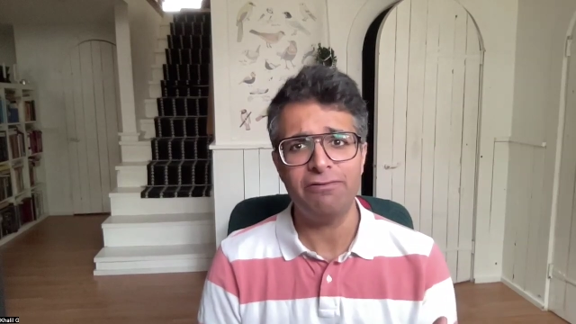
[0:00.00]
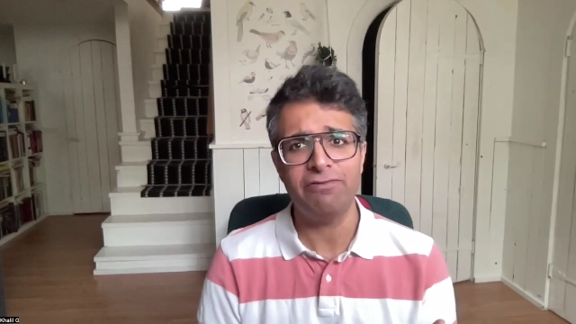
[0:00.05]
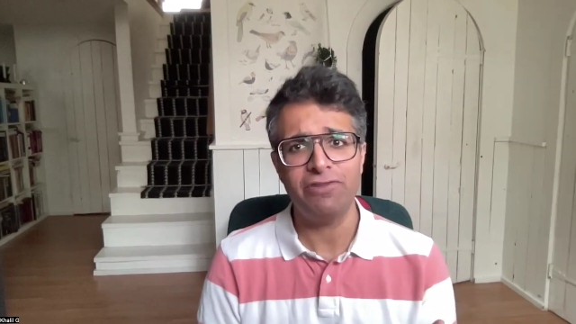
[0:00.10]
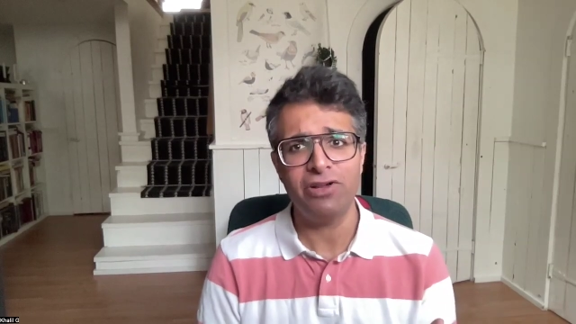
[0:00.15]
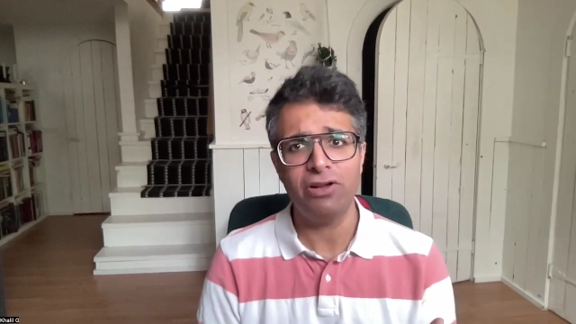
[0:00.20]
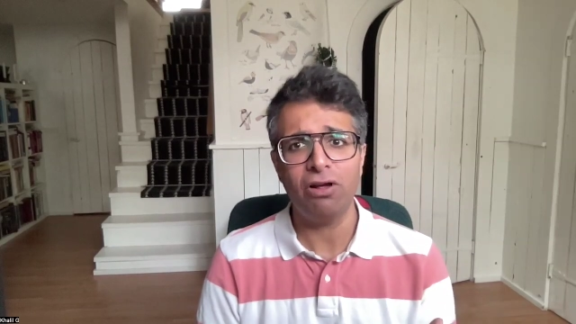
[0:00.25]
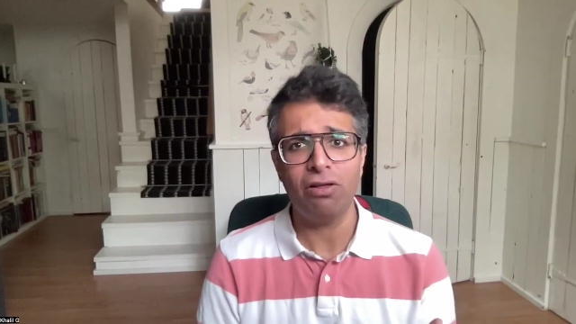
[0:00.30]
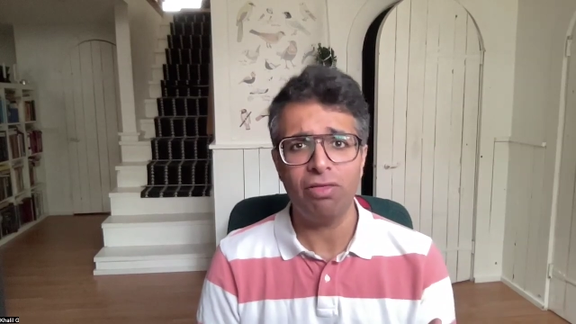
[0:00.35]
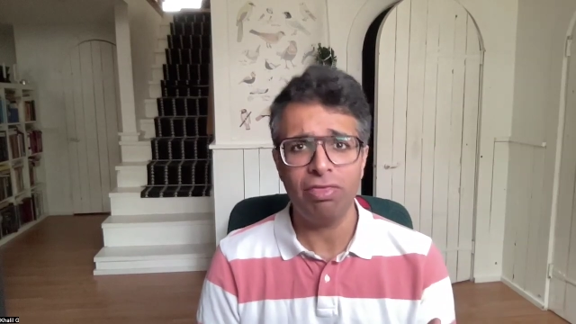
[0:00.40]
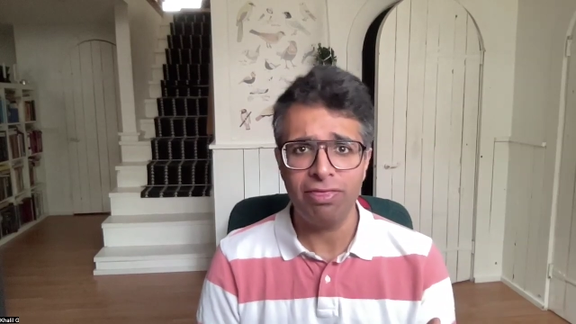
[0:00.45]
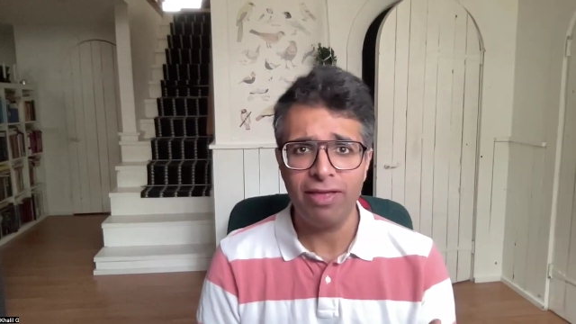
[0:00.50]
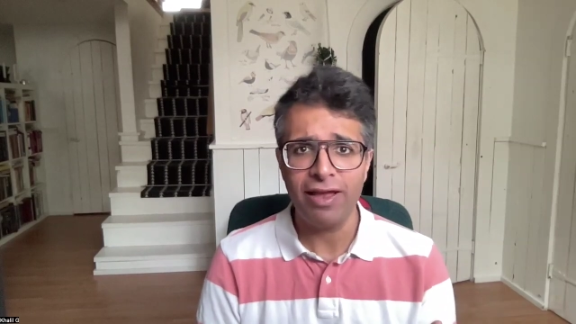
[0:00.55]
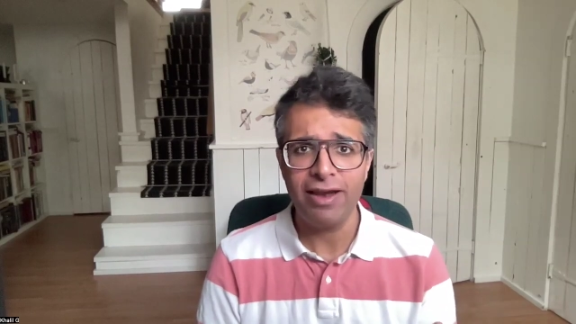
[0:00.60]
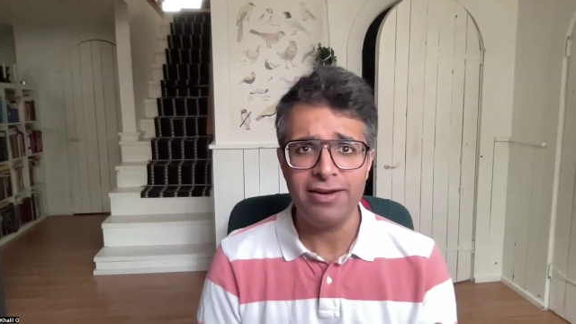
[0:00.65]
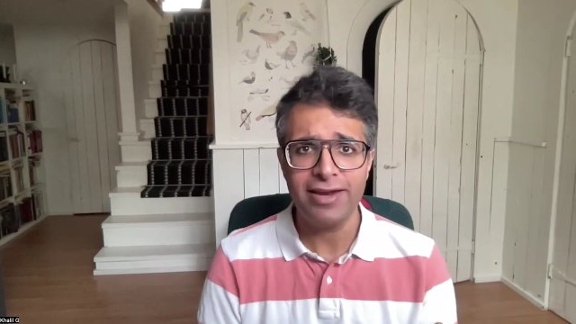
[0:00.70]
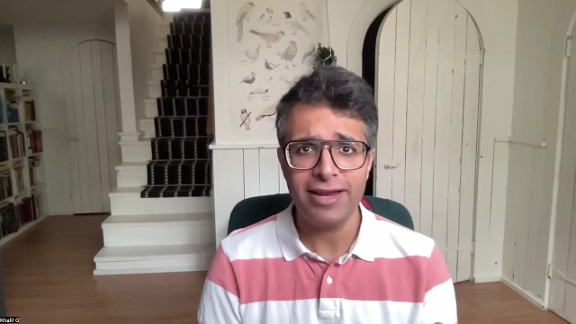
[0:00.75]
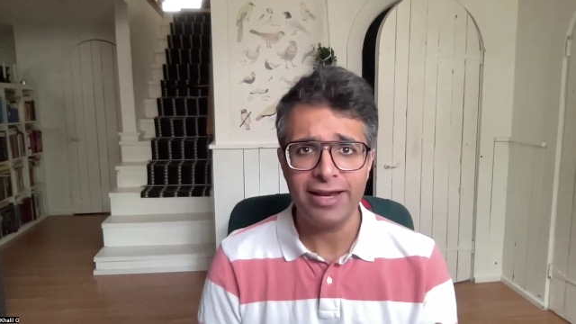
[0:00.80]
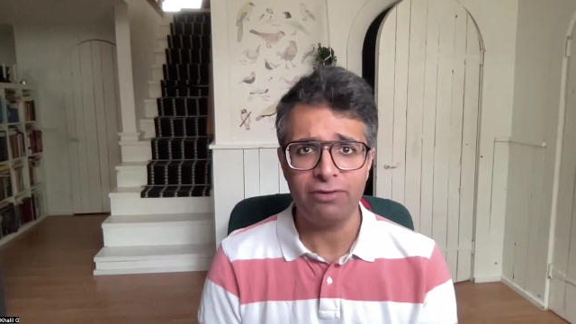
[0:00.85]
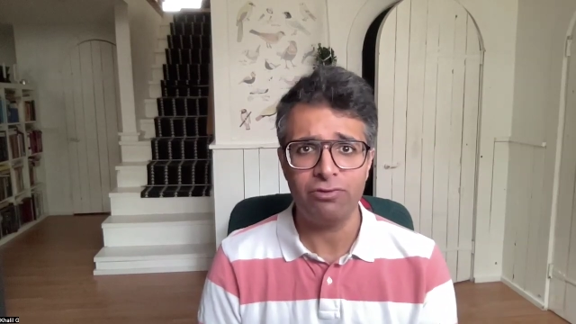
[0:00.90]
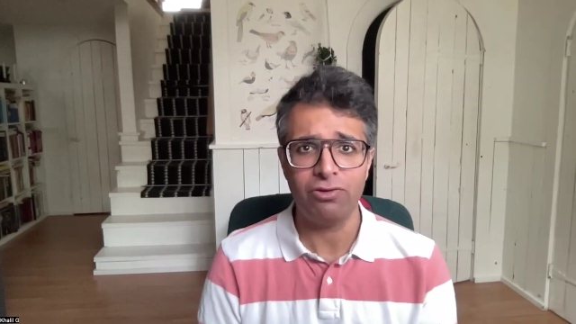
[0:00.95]
feel
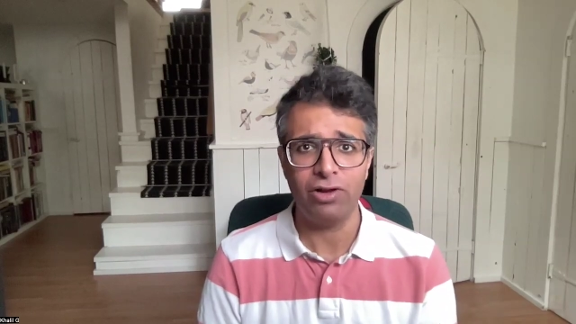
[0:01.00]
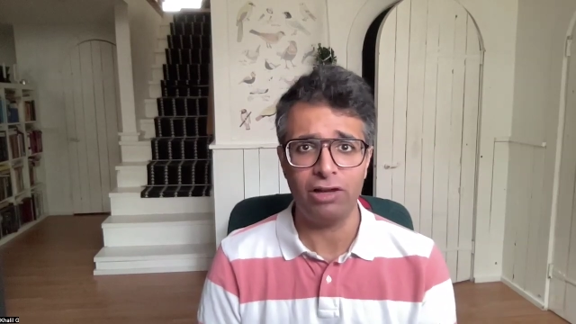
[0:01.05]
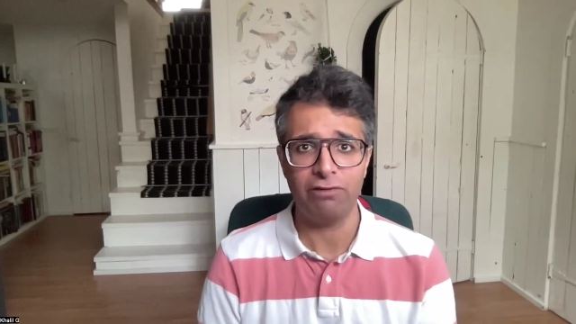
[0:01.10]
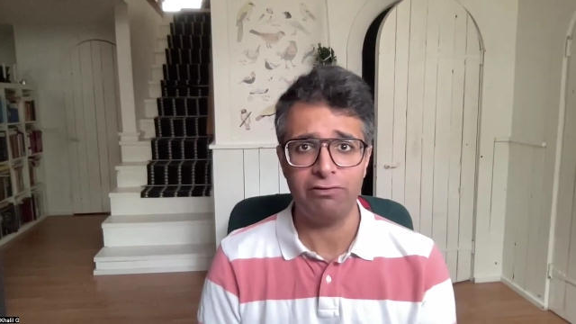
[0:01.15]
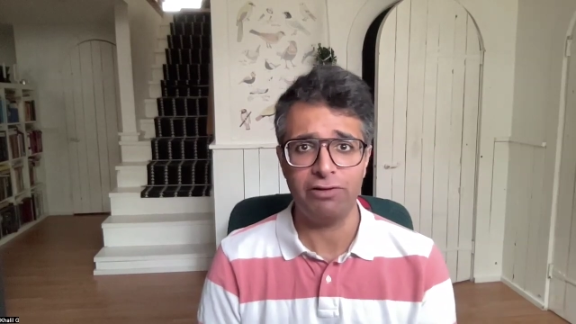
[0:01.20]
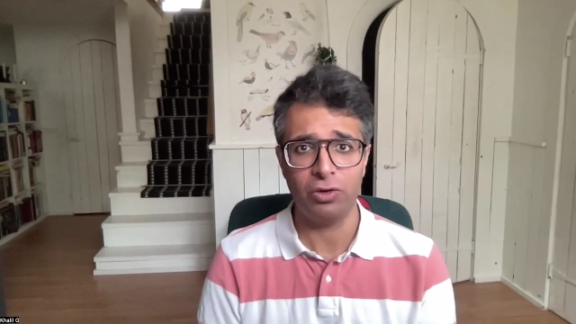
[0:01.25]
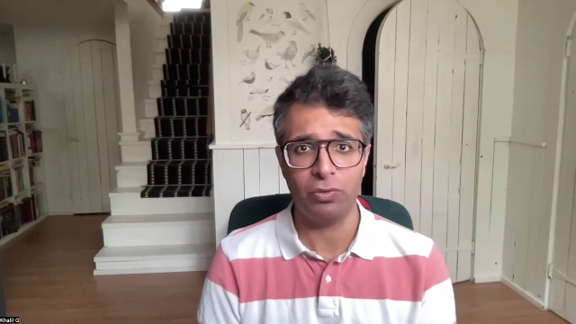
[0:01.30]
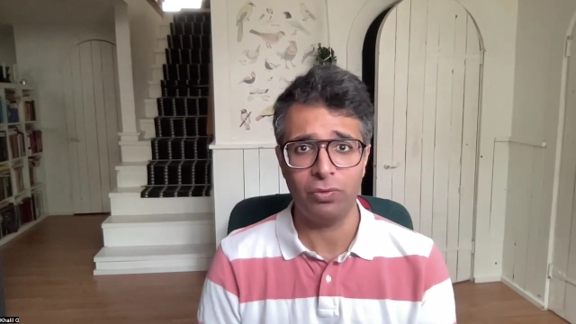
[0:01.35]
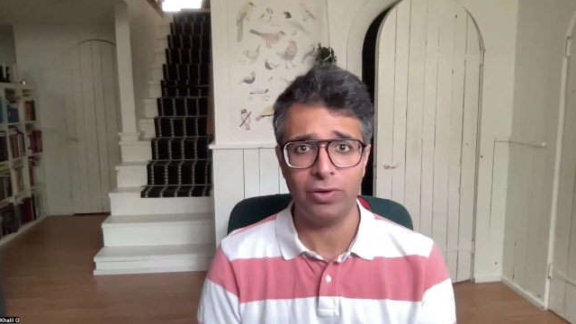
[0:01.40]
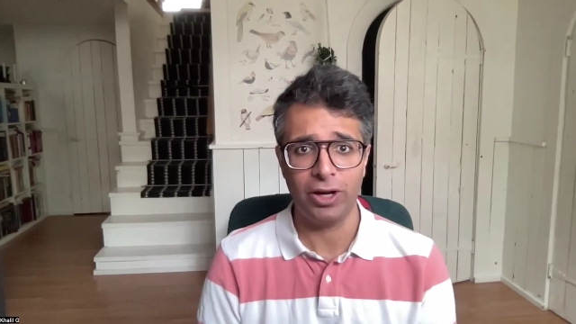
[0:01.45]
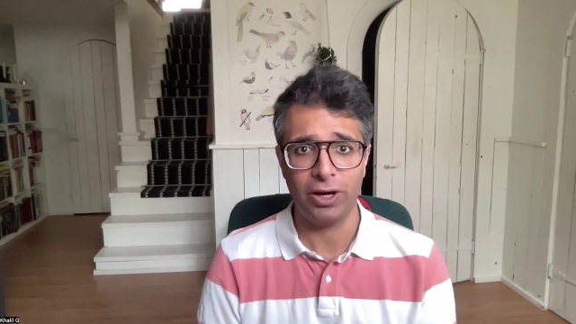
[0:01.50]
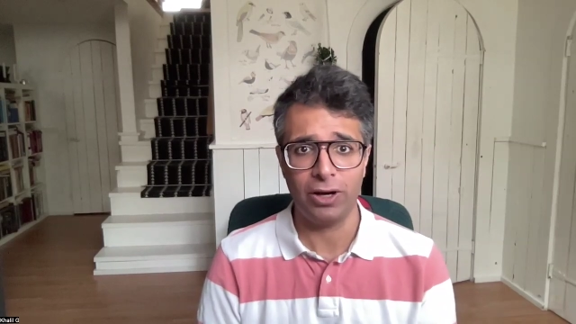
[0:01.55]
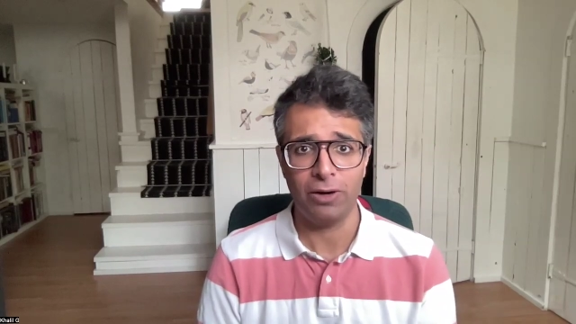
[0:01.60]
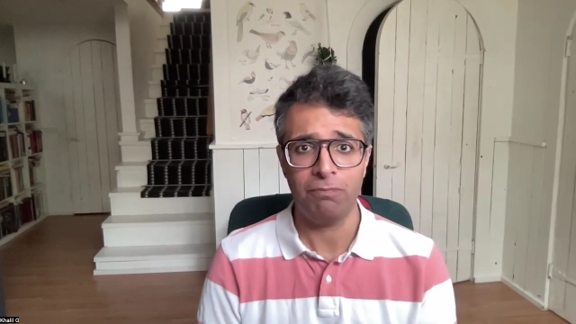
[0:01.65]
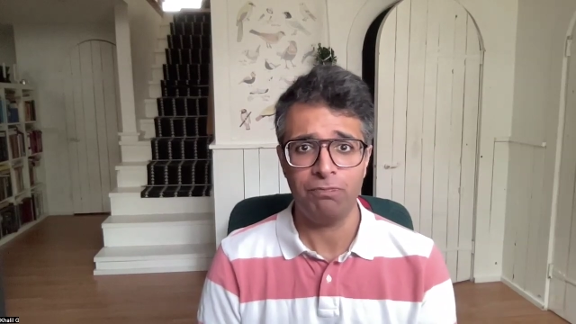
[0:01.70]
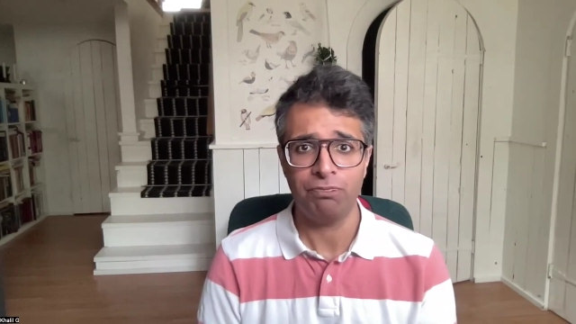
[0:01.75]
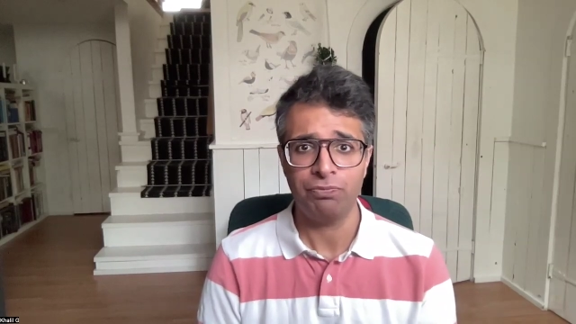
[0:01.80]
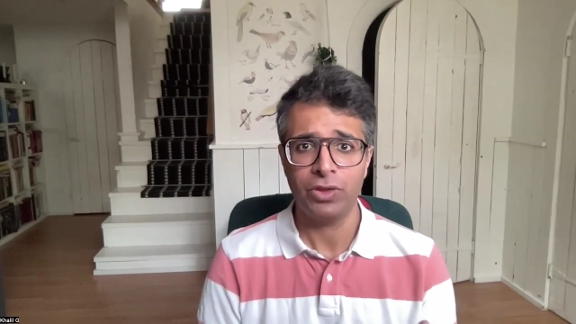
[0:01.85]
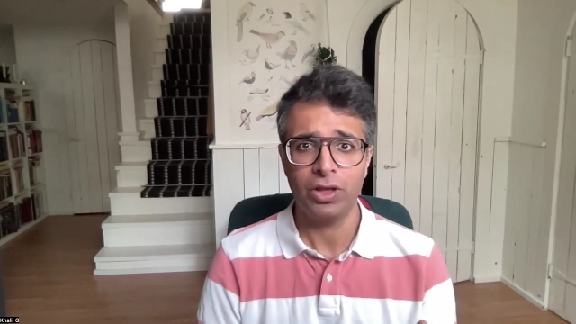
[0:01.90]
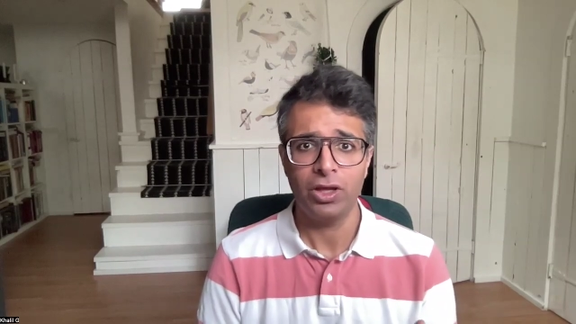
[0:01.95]
authentic and relevant over here.